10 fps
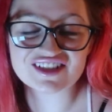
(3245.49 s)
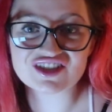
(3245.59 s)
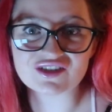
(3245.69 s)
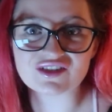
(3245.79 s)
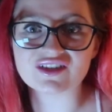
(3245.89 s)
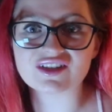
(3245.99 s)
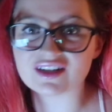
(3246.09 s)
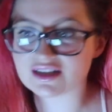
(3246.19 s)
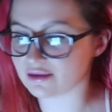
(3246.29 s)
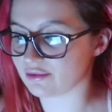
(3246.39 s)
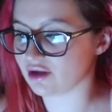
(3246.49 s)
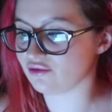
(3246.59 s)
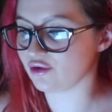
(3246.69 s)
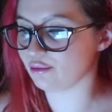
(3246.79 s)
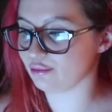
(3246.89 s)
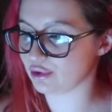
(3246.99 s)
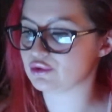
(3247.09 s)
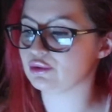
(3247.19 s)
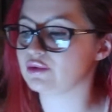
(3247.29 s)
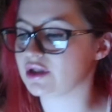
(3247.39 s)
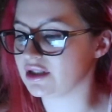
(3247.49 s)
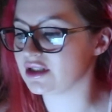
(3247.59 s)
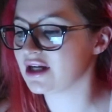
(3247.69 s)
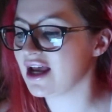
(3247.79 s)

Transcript: Sorry if I look like something from Most Haunted.